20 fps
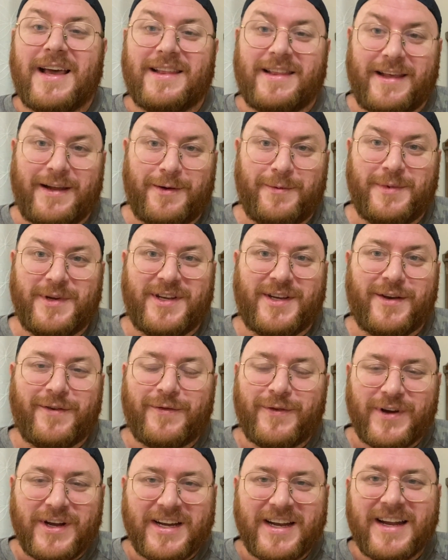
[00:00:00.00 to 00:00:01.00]
a little bit
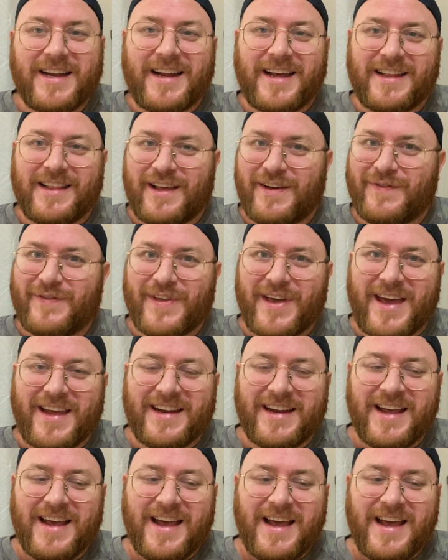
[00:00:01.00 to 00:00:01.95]
different, and I love that.